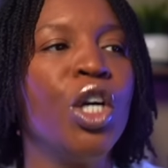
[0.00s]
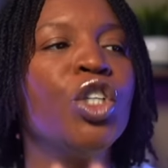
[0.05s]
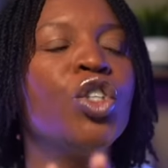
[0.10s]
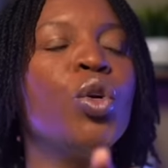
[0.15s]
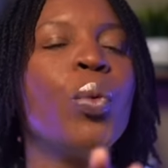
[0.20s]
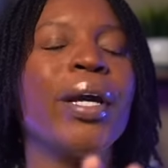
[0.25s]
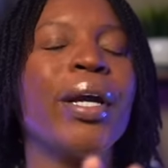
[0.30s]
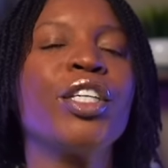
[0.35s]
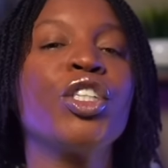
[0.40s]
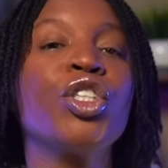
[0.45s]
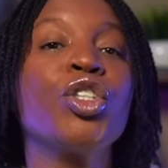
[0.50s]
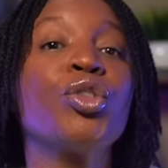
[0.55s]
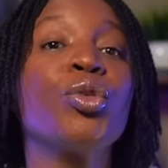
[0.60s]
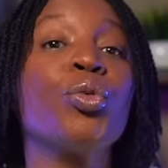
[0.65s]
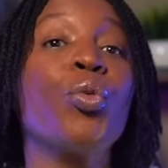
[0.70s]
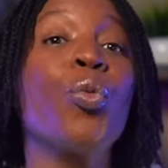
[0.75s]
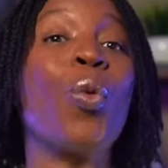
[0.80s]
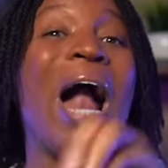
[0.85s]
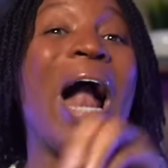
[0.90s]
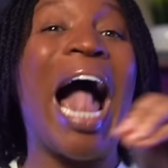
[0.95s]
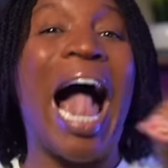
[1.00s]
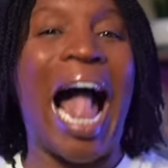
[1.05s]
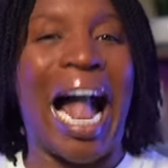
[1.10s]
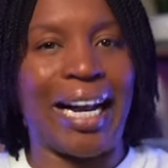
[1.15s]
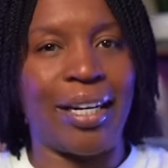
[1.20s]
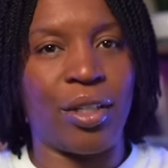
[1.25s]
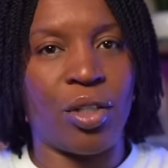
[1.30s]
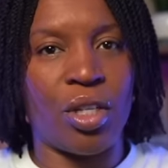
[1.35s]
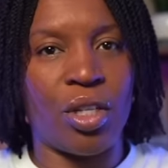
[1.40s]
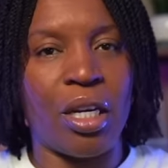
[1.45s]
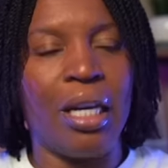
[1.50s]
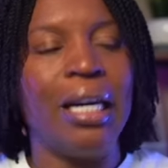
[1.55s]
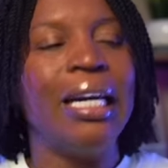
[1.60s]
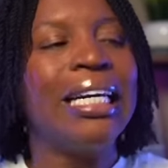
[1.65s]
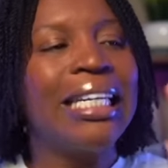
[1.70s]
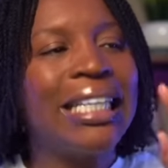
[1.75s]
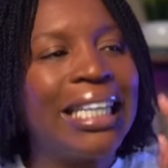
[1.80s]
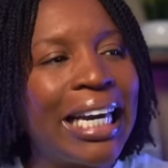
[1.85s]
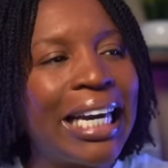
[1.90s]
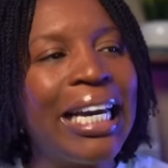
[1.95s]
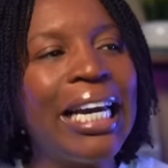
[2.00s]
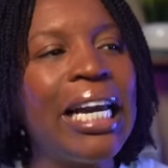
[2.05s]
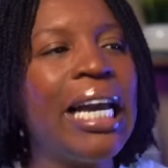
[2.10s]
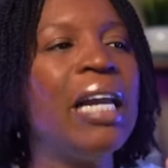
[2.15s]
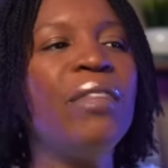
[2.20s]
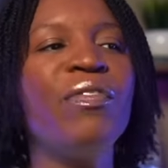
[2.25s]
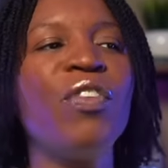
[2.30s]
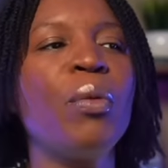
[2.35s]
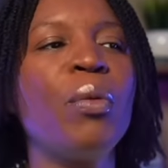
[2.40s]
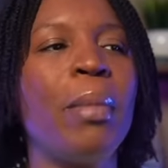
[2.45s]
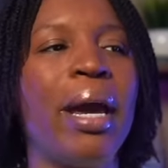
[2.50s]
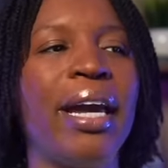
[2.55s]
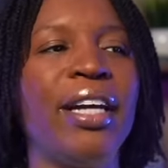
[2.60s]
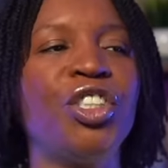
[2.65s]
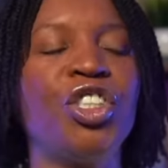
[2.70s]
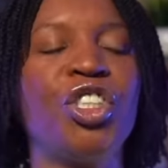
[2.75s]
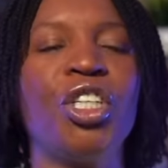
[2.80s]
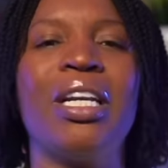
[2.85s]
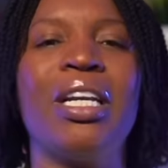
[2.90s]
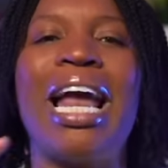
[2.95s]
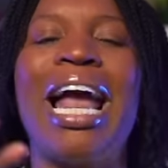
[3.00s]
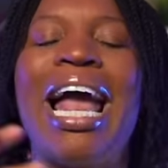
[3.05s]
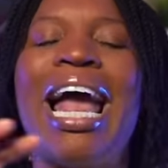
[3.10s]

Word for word: to extract key information